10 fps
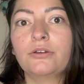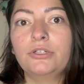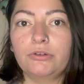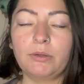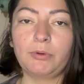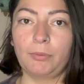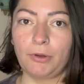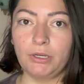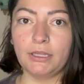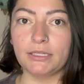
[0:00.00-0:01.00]
doing
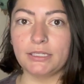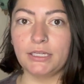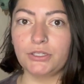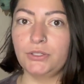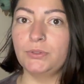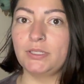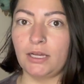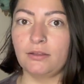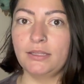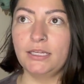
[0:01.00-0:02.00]
promoted listings to
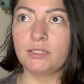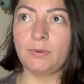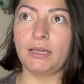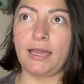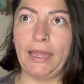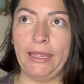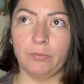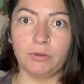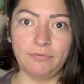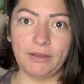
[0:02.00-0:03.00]
sell things, but
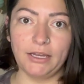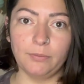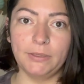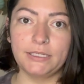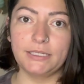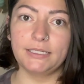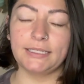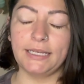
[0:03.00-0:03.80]
amplify your business.